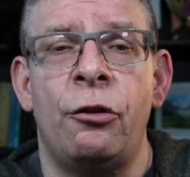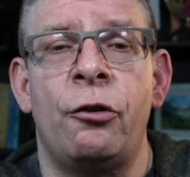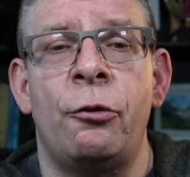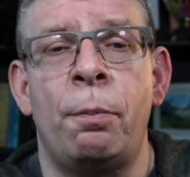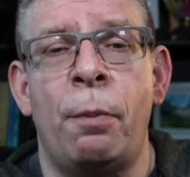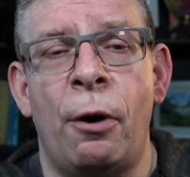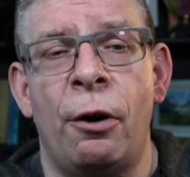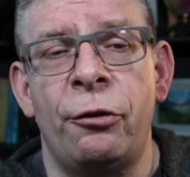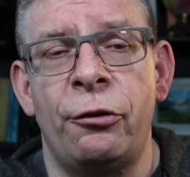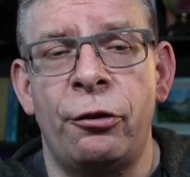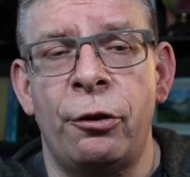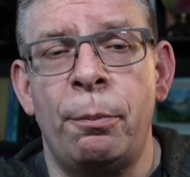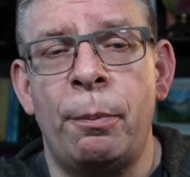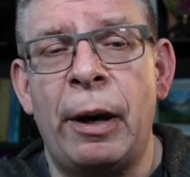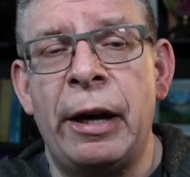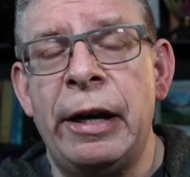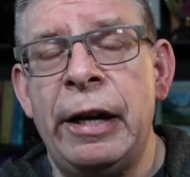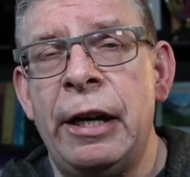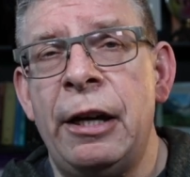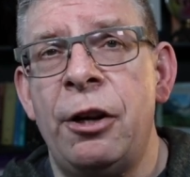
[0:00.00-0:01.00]
are sponsored
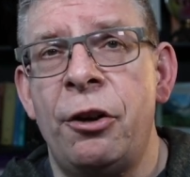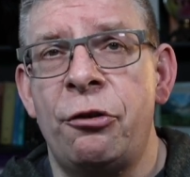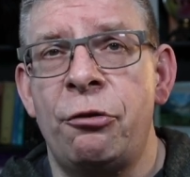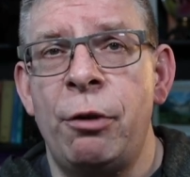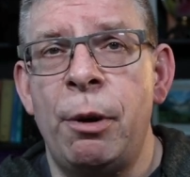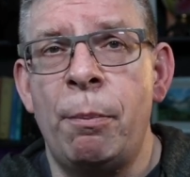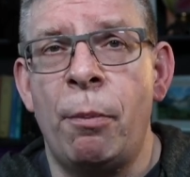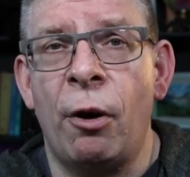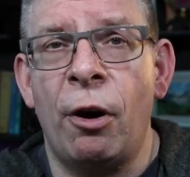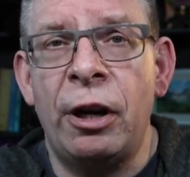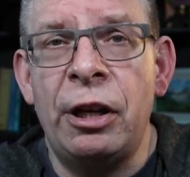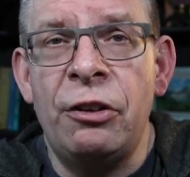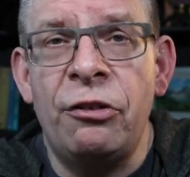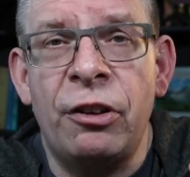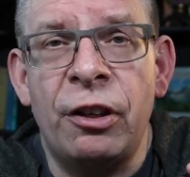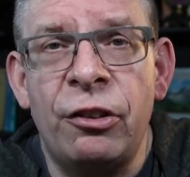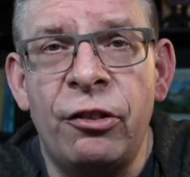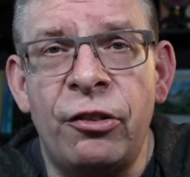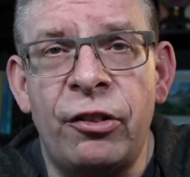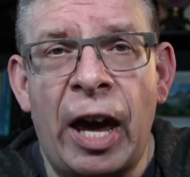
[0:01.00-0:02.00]
by industry
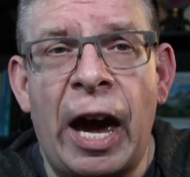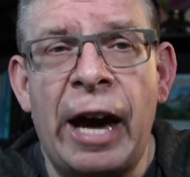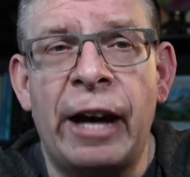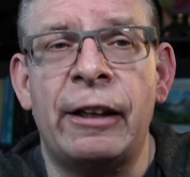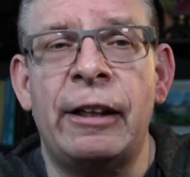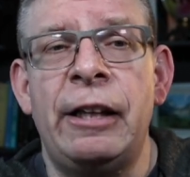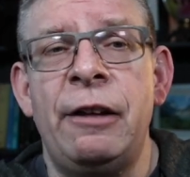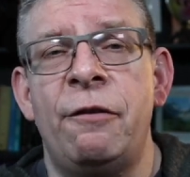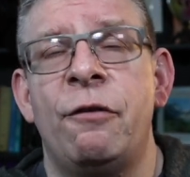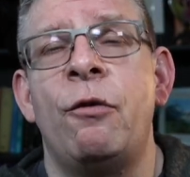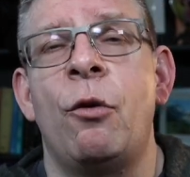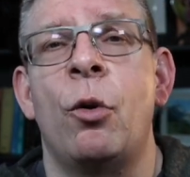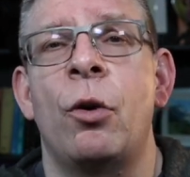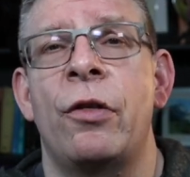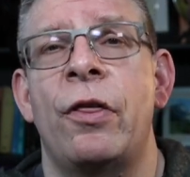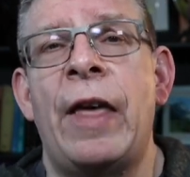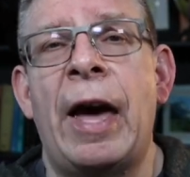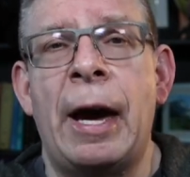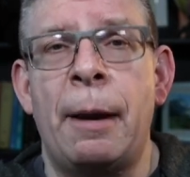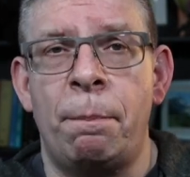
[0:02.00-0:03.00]
bodies exactly
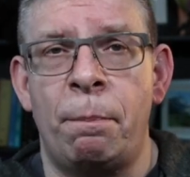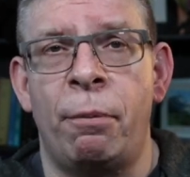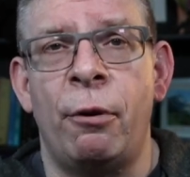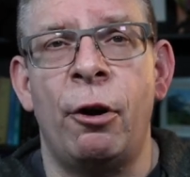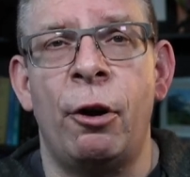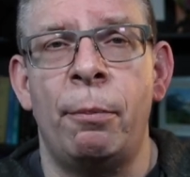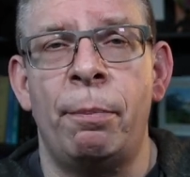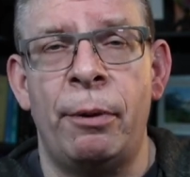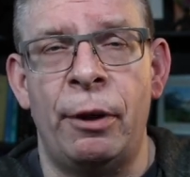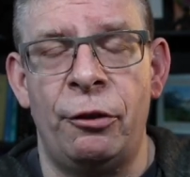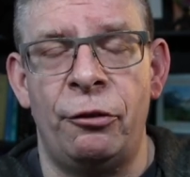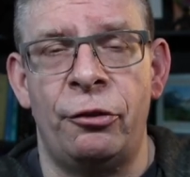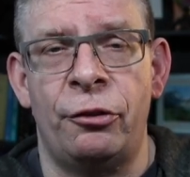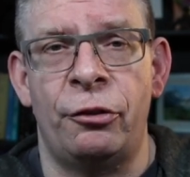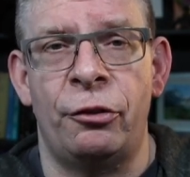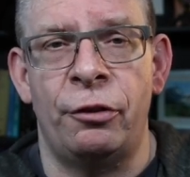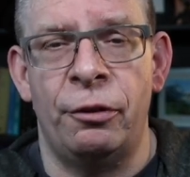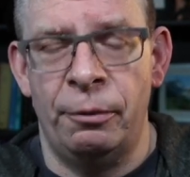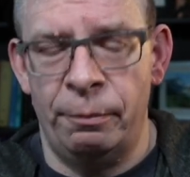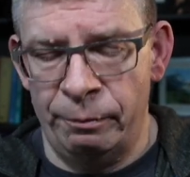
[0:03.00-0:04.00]
for that
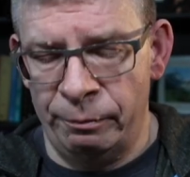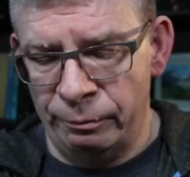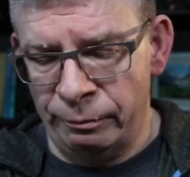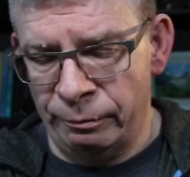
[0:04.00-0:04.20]
purpose.